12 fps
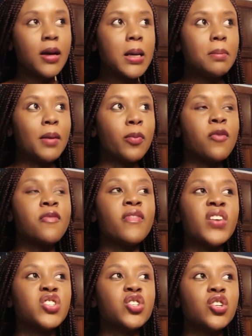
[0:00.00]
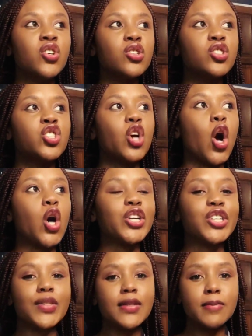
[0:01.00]
My professional
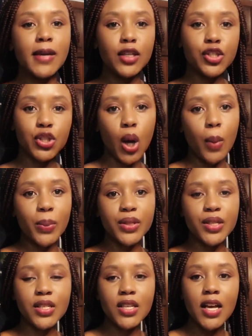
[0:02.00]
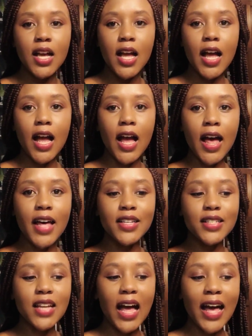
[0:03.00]
jargon is being sharpened, and
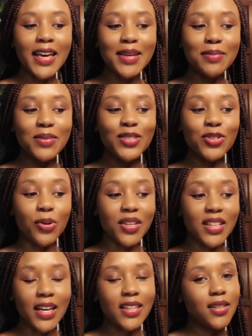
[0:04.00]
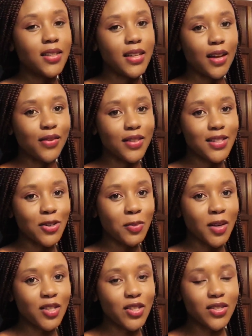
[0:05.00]
I am enjoying that. Love it so
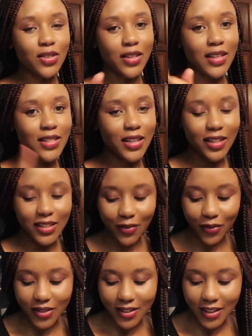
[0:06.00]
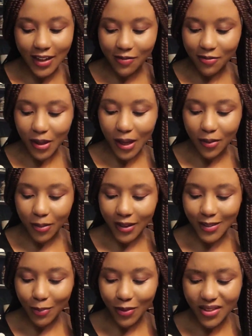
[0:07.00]
much. So that's another difference that I'm kind of being
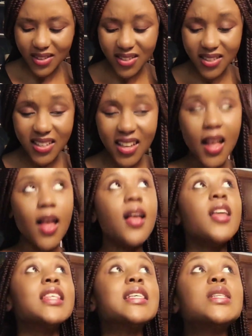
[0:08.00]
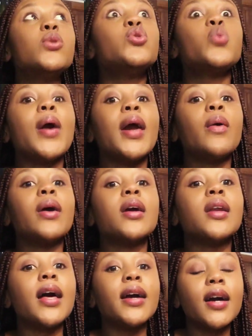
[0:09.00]
exposed to. There's no swearing.
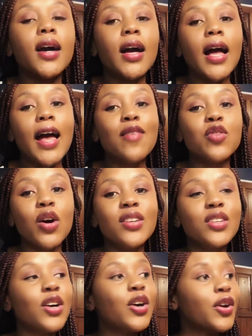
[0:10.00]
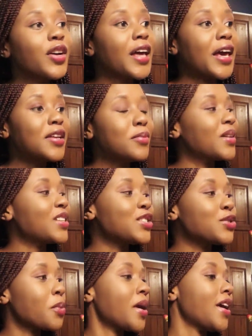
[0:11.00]
Like, I have not heard anybody
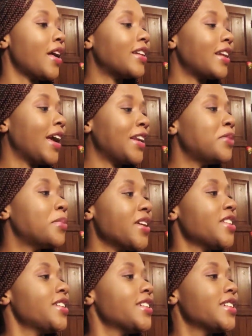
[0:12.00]
swear at anybody.